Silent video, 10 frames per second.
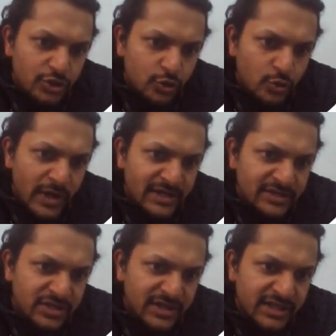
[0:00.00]

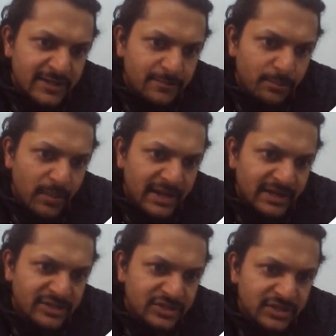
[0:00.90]
2x, 3
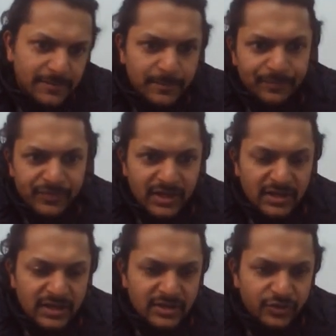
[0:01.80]
minus
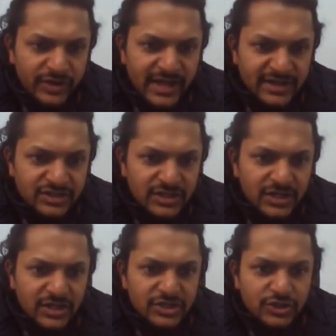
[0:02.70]
3x.
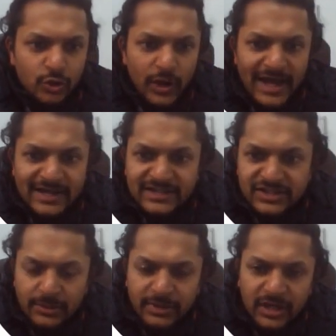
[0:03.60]
So x is
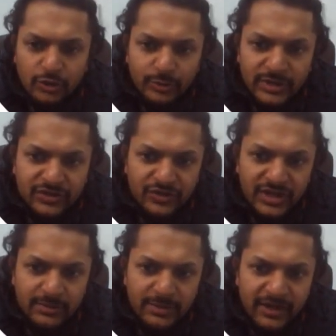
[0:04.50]
coming out to be
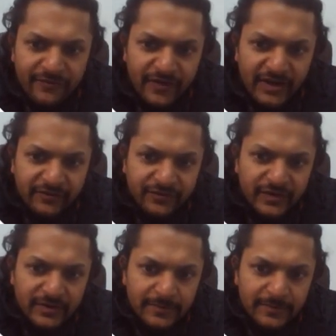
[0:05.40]
3 by 5.